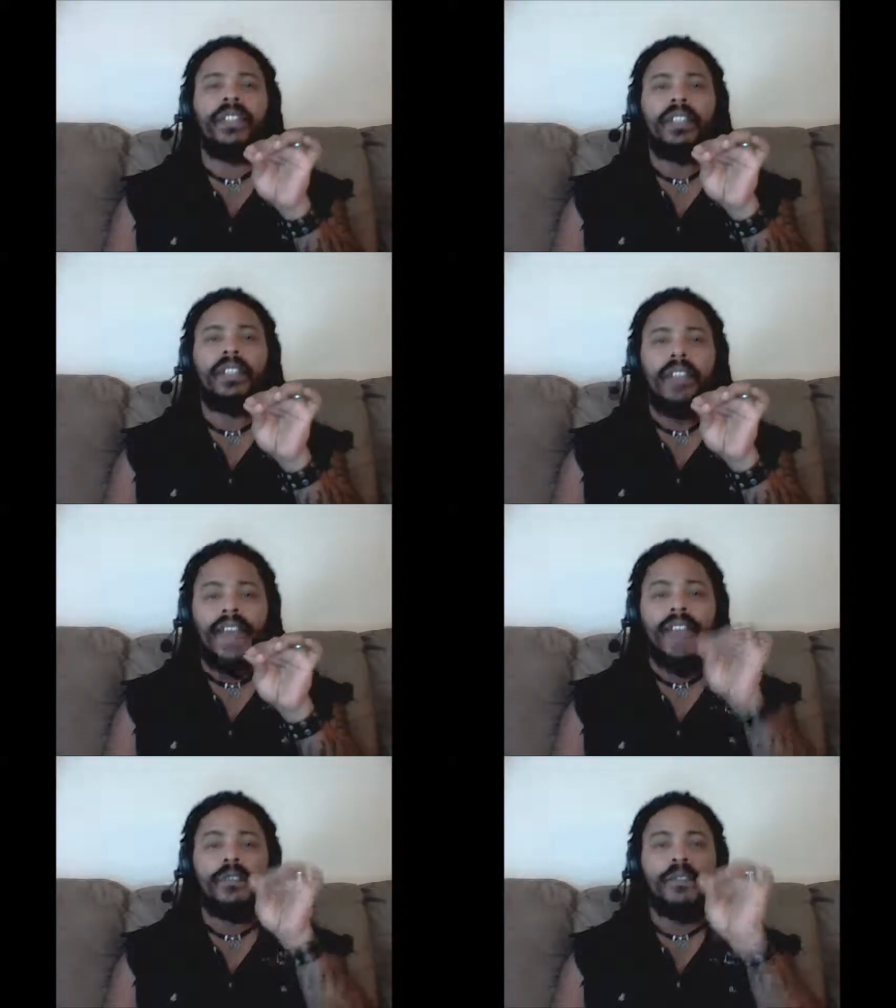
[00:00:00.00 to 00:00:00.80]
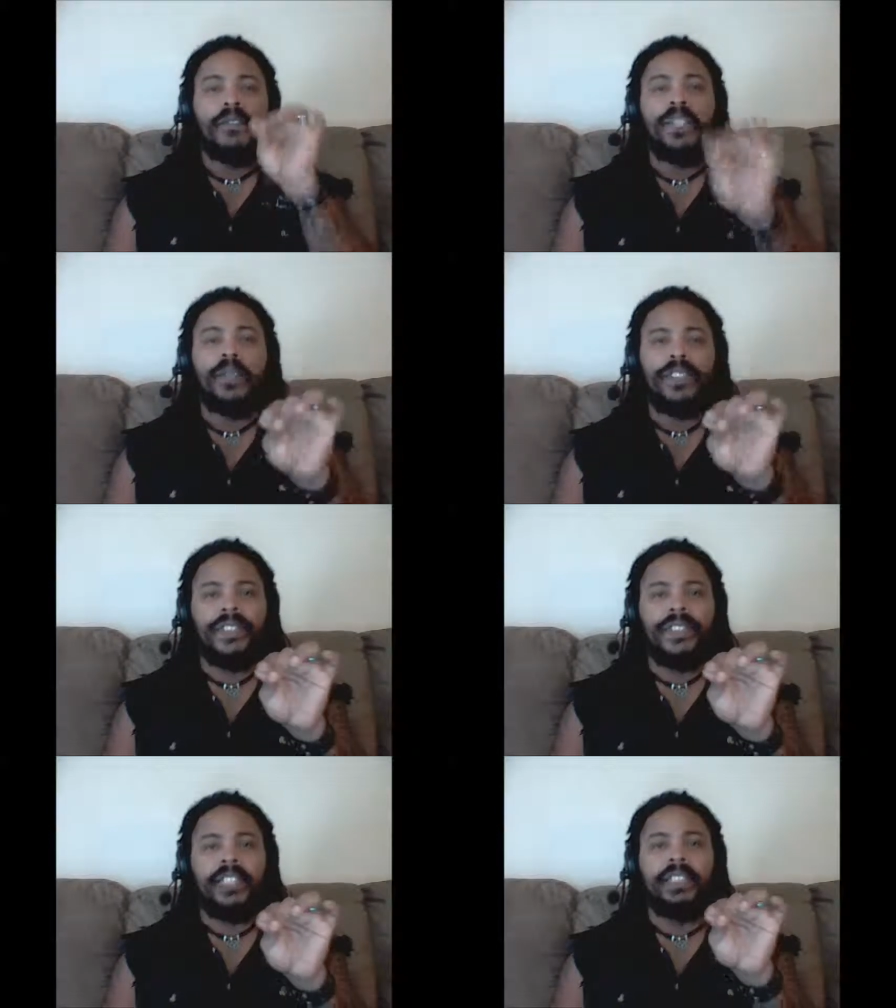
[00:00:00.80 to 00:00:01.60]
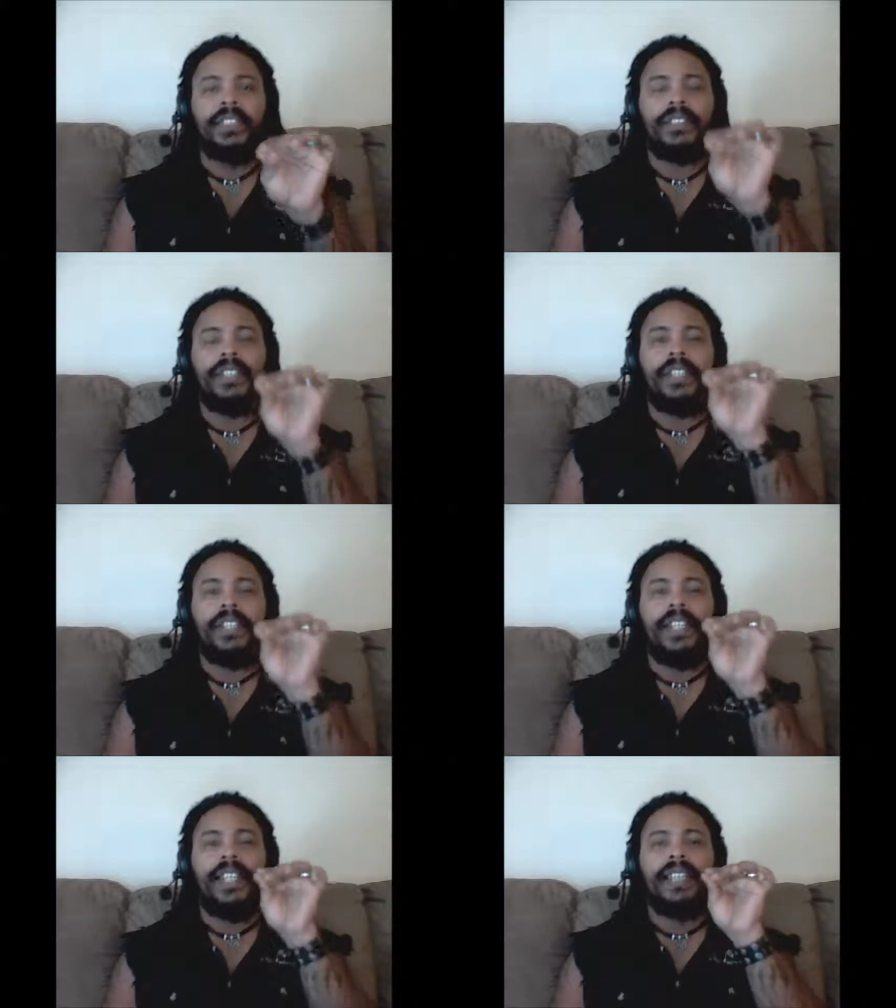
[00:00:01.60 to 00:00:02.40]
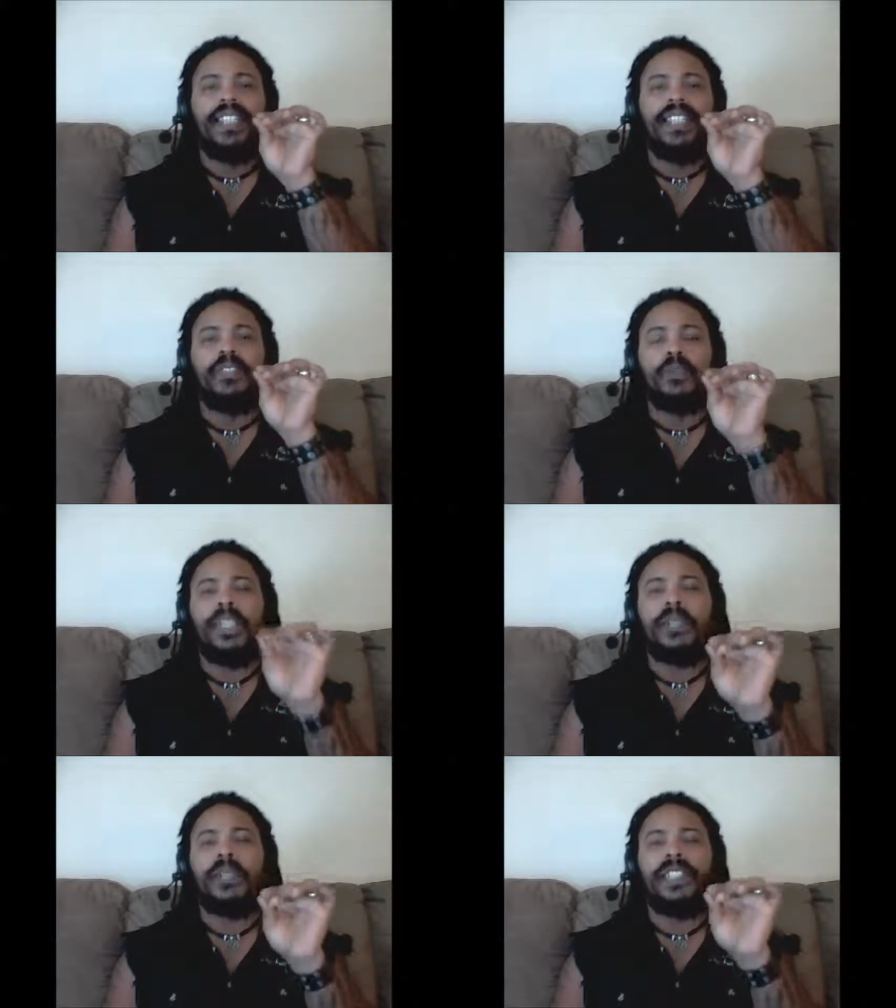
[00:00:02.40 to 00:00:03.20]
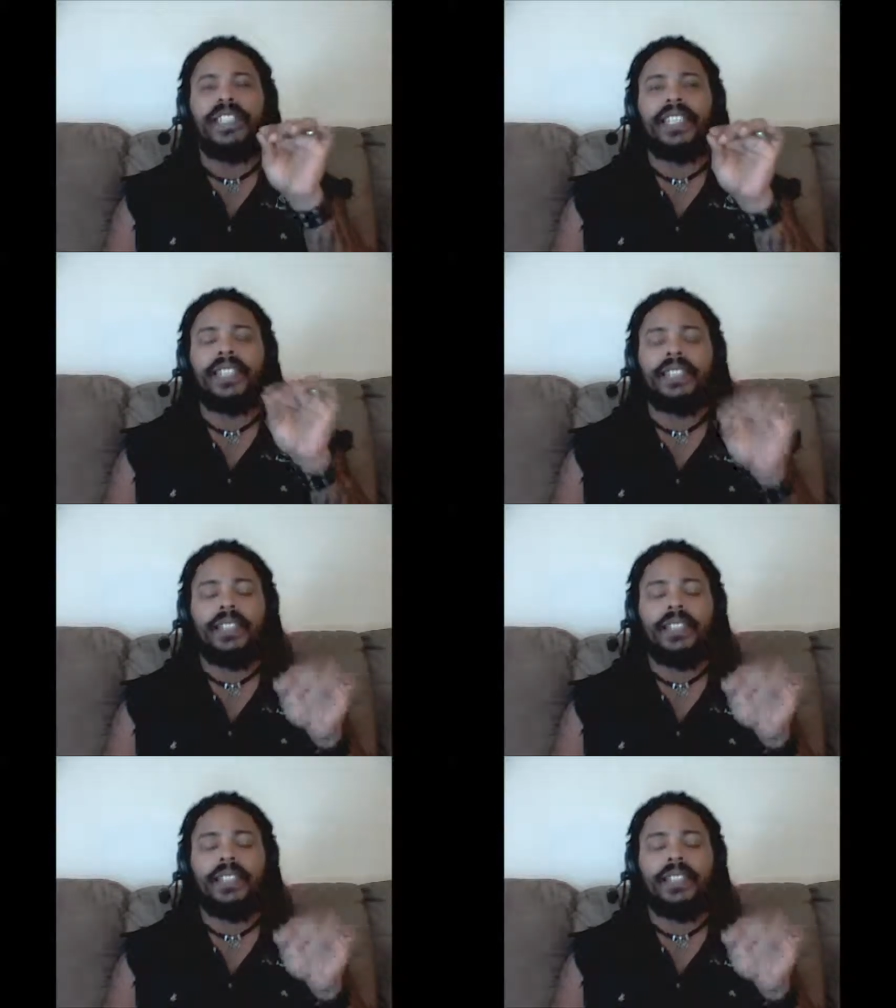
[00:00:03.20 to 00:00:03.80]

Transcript: have frequencies, and these frequencies